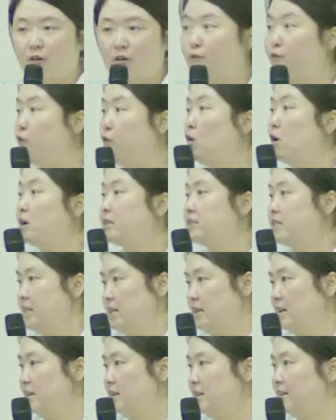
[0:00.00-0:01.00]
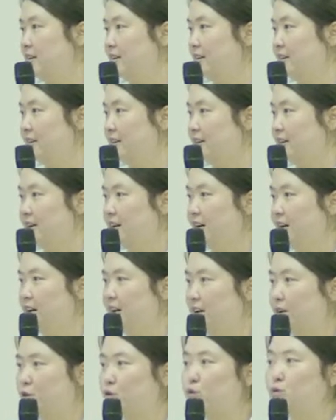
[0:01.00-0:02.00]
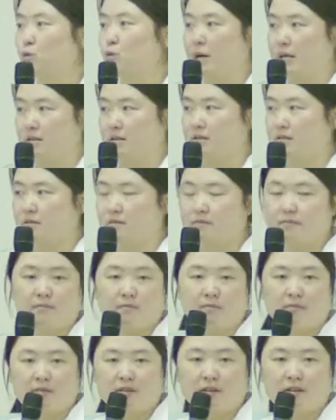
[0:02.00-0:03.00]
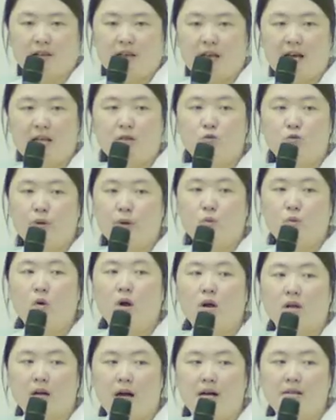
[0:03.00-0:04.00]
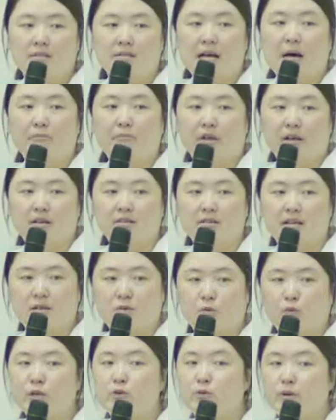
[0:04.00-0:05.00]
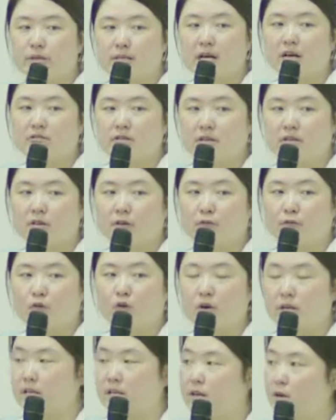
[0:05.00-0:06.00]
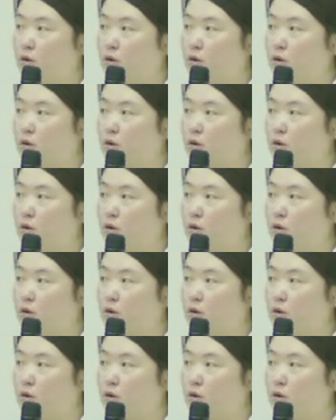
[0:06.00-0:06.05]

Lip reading: 40 good ones and rework on some things, and we result in the 40